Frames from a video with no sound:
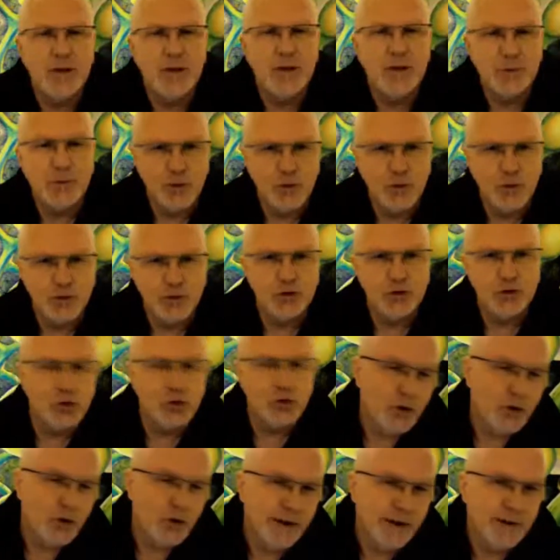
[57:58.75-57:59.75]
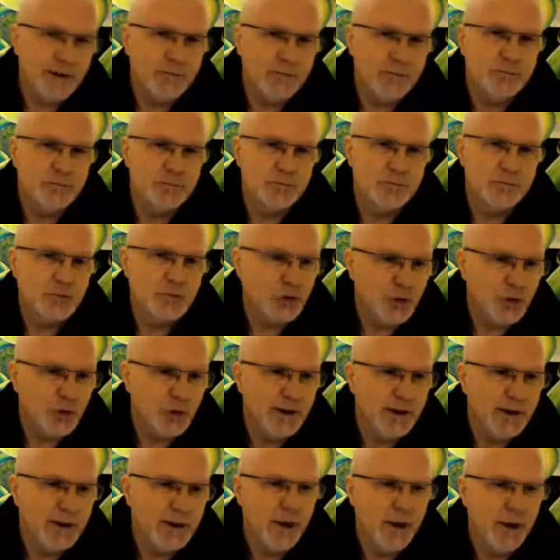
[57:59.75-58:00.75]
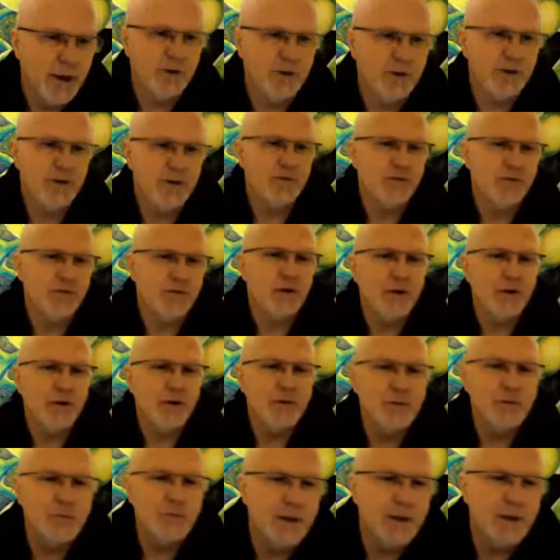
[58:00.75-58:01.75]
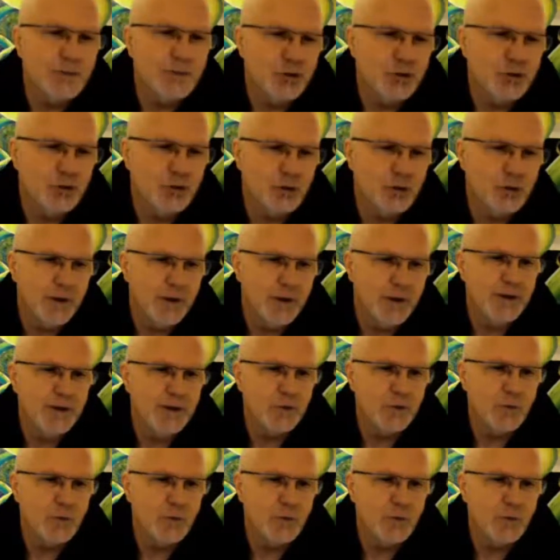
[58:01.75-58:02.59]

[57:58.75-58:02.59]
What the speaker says: but also joy and happiness. Also be able to show that as